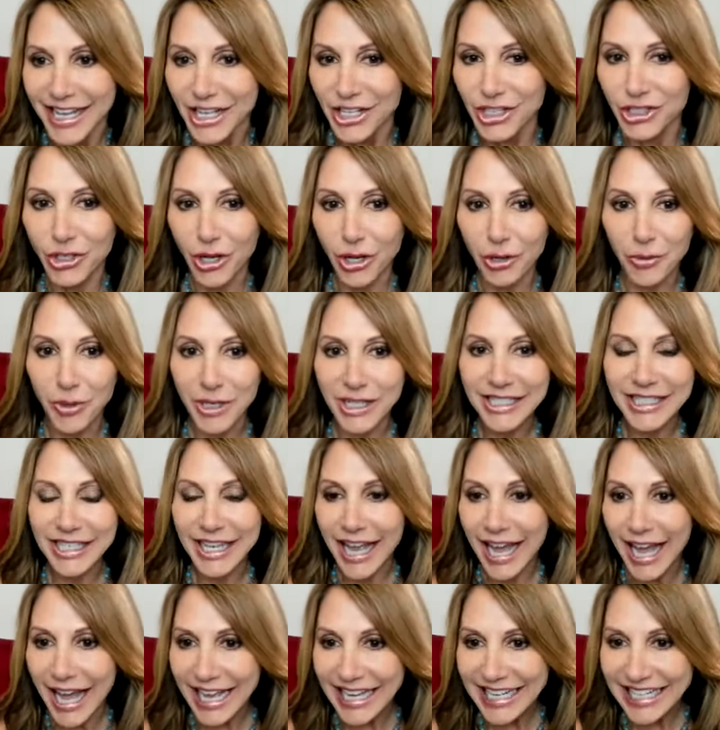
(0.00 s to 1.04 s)
So I want to say
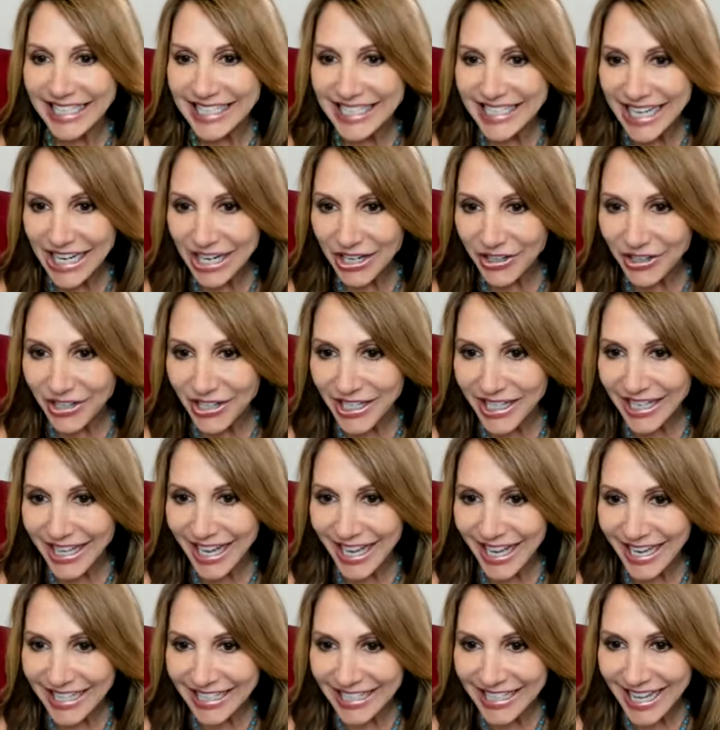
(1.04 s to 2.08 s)
hi to Terry.
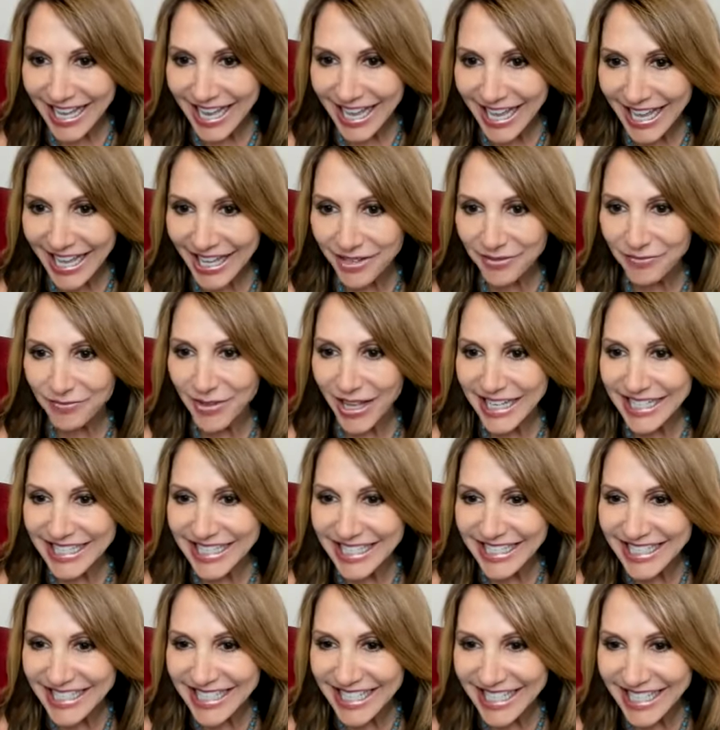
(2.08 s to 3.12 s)
Hi, Matt. Nice
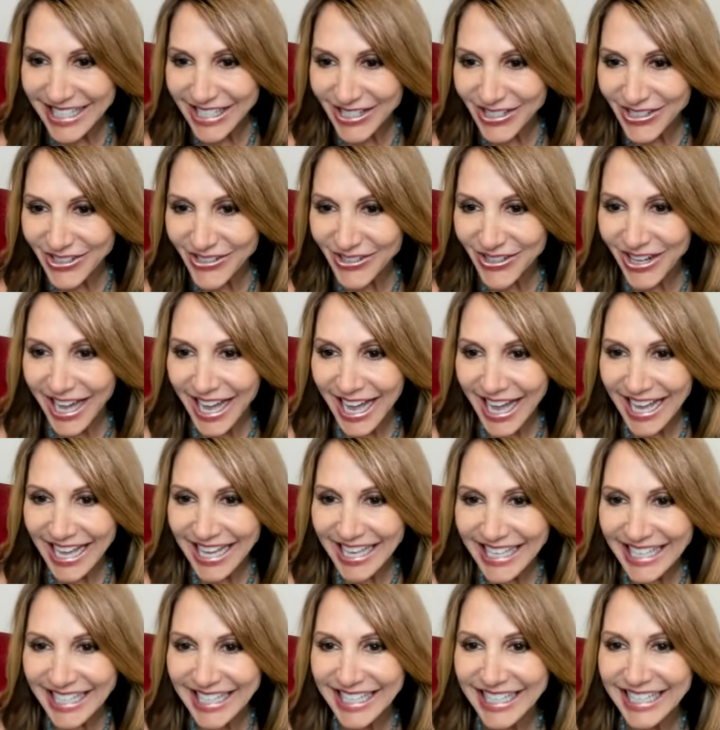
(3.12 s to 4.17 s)
to see you.
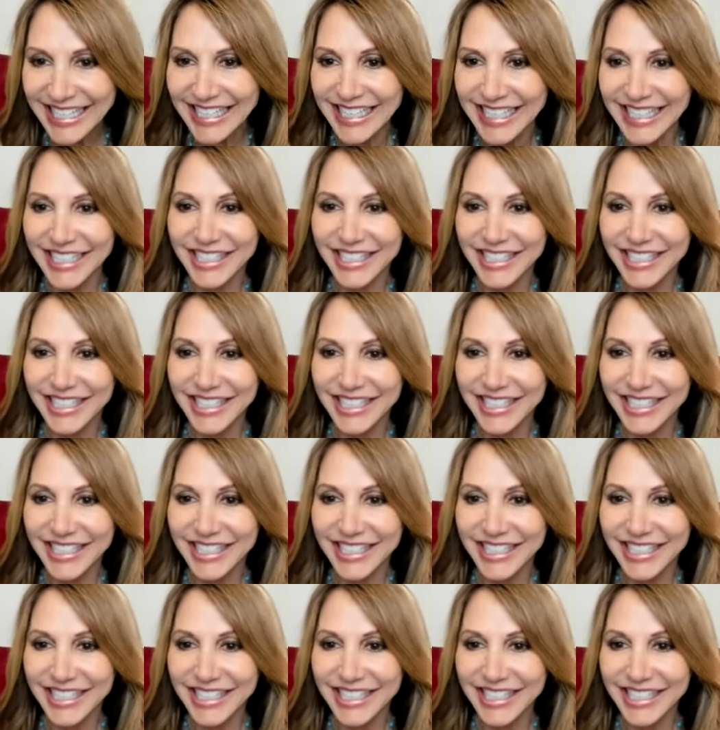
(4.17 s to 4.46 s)
Hi.